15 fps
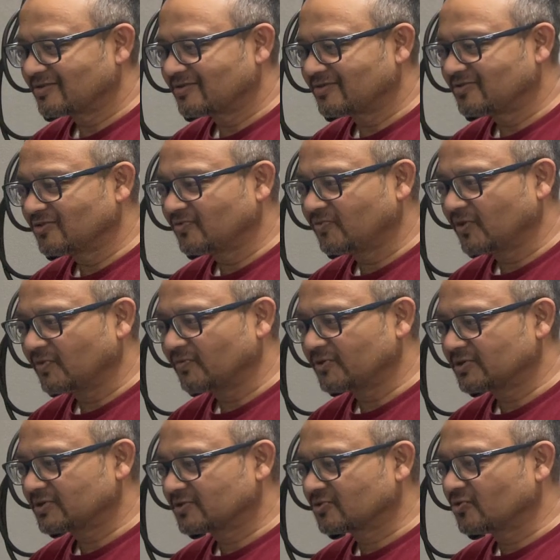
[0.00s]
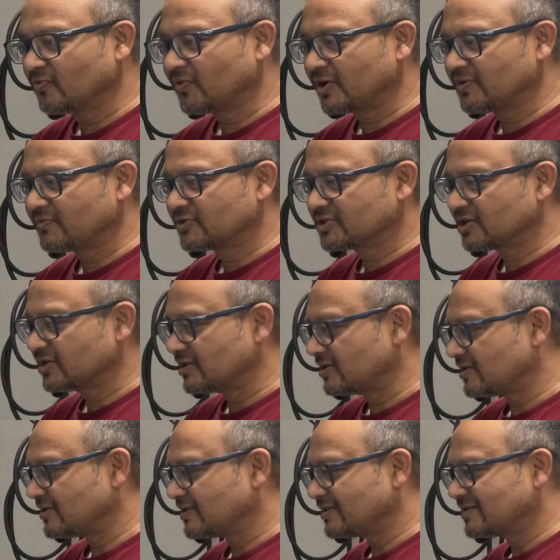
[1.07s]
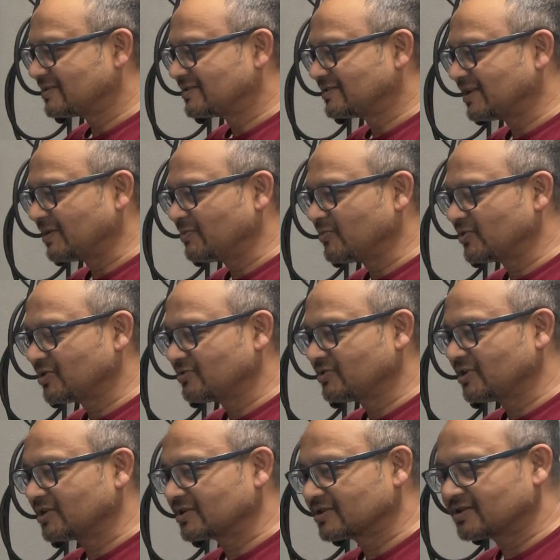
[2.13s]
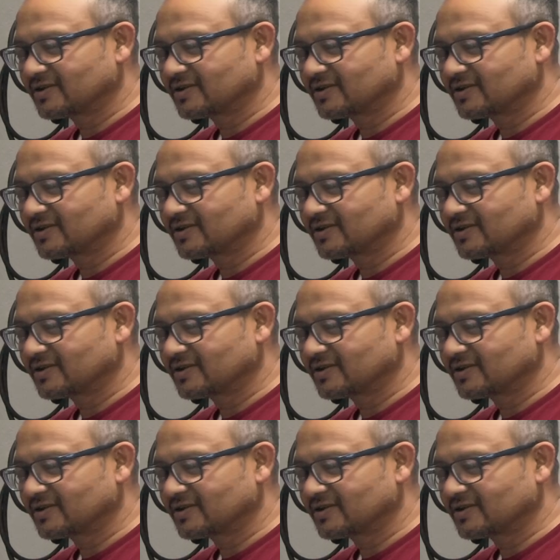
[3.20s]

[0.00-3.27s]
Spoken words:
Go for it, Vishal. Tell me what you think.